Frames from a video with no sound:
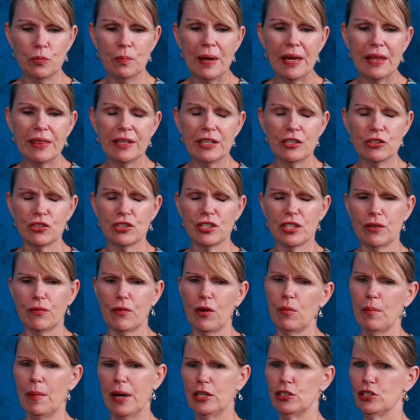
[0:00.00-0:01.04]
may think to yourself,
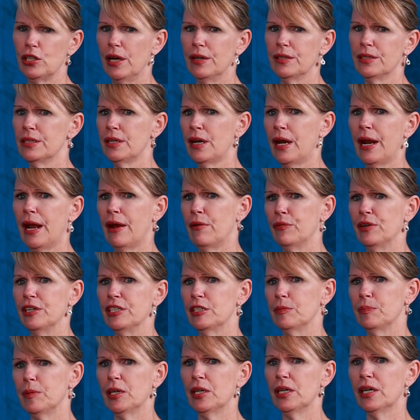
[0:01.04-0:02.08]
oh, my child's not at
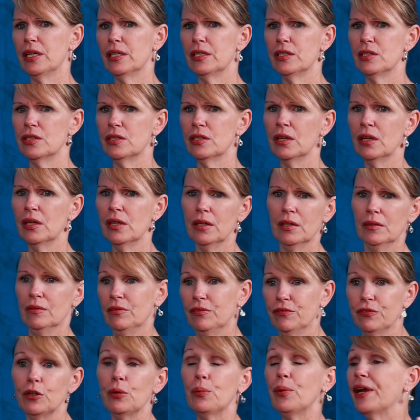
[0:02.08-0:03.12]
risk because
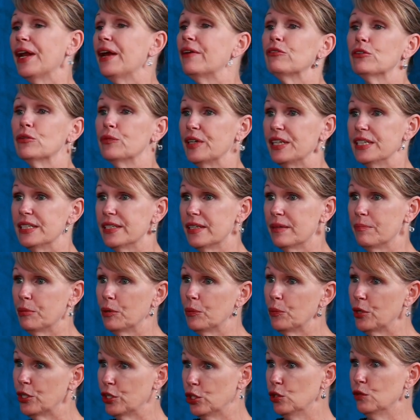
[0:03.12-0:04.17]
for whatever reason,
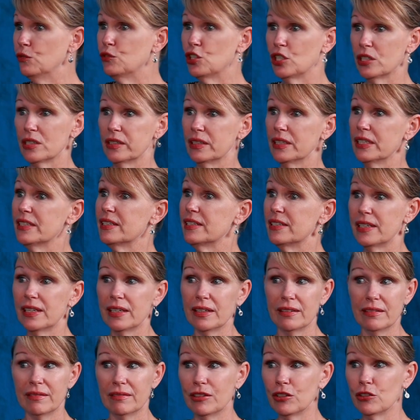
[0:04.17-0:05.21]
but what you've just
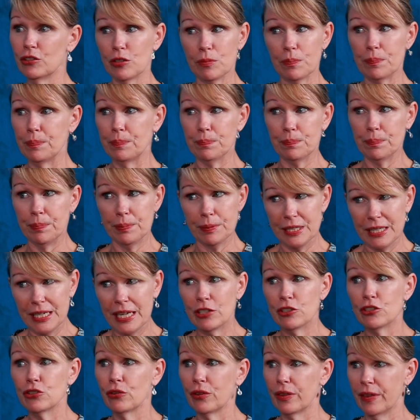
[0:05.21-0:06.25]
listed, there's
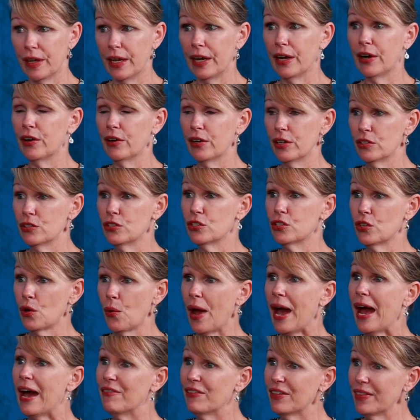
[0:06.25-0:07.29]
potential there. And so
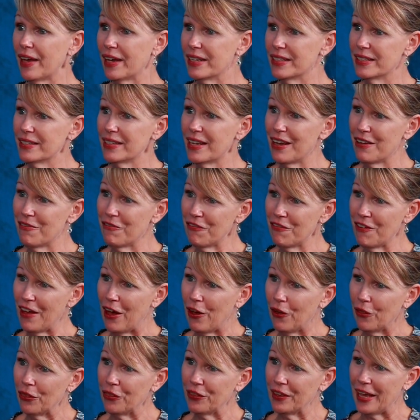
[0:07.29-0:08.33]
having that safe,
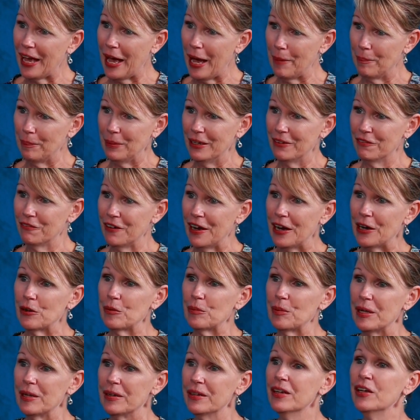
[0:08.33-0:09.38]
healthy, happy
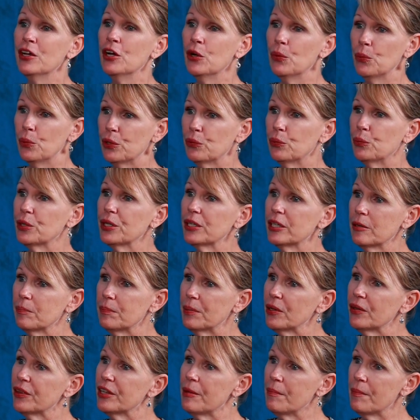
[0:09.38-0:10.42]
environment would really
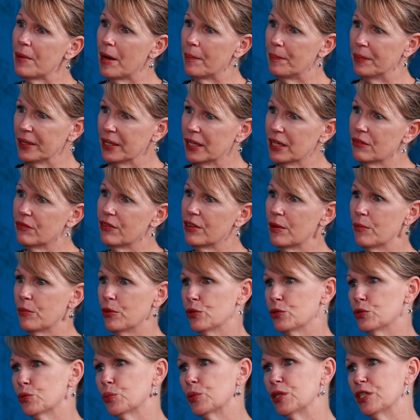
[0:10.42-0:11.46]
build them up and give them
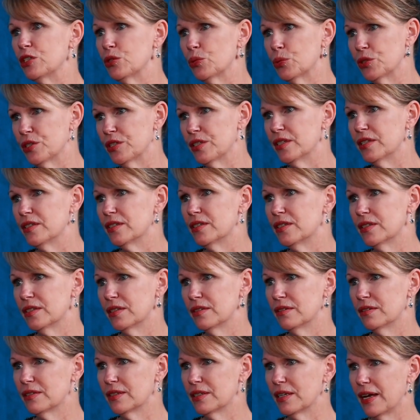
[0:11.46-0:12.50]
those resources
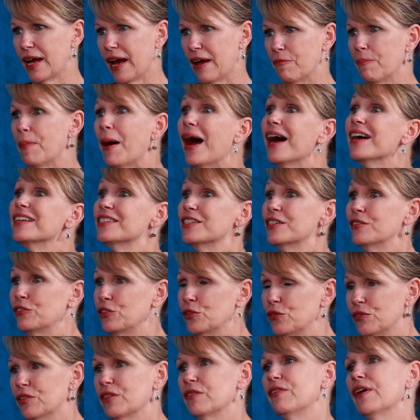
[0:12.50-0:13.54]
to have positive
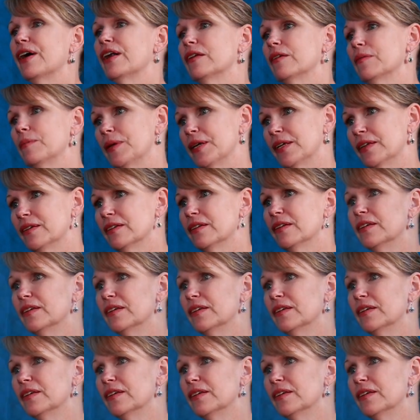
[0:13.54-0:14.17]
youth development.